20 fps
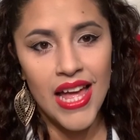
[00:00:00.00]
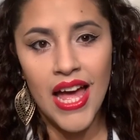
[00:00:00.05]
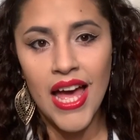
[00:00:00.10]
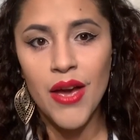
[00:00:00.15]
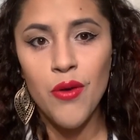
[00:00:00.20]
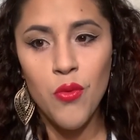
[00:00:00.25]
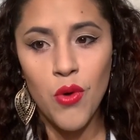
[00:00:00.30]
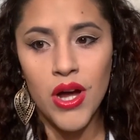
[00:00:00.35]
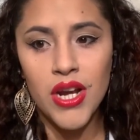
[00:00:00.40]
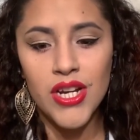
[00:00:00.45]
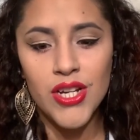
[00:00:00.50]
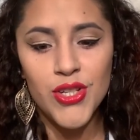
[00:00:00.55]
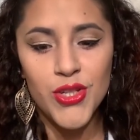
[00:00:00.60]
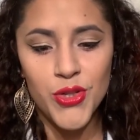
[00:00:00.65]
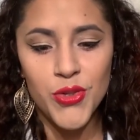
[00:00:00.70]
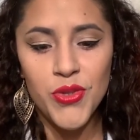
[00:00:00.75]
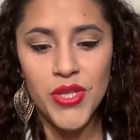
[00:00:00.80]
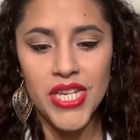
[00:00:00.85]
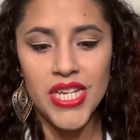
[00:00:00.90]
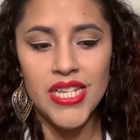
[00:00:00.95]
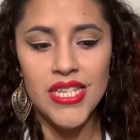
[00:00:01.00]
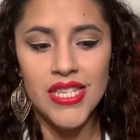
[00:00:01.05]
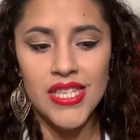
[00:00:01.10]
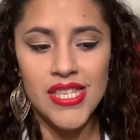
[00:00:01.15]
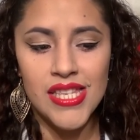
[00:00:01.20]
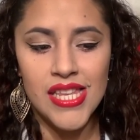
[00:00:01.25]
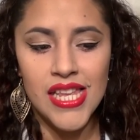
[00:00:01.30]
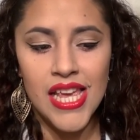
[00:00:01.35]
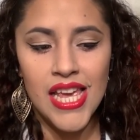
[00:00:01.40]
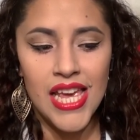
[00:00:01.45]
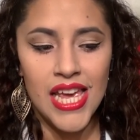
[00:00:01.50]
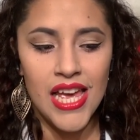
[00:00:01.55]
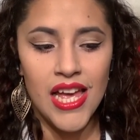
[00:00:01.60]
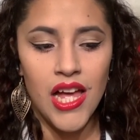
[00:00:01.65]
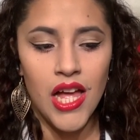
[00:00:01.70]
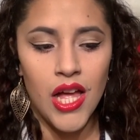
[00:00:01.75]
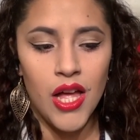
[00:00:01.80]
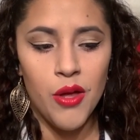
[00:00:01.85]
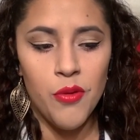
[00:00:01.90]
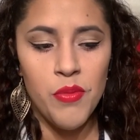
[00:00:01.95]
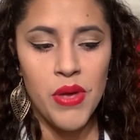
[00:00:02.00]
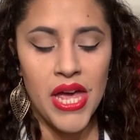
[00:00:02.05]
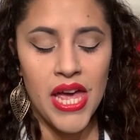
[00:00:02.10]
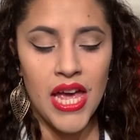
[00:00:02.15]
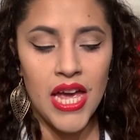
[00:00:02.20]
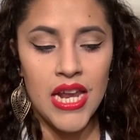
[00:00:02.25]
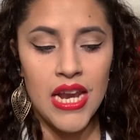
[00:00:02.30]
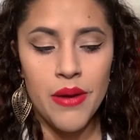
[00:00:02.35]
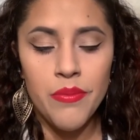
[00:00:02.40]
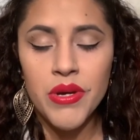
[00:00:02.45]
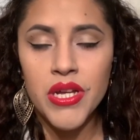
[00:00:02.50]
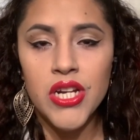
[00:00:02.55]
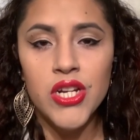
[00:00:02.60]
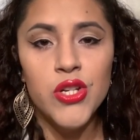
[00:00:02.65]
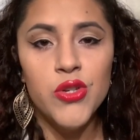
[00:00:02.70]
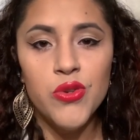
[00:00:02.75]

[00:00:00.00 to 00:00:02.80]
I want to do this, um and I'm gonna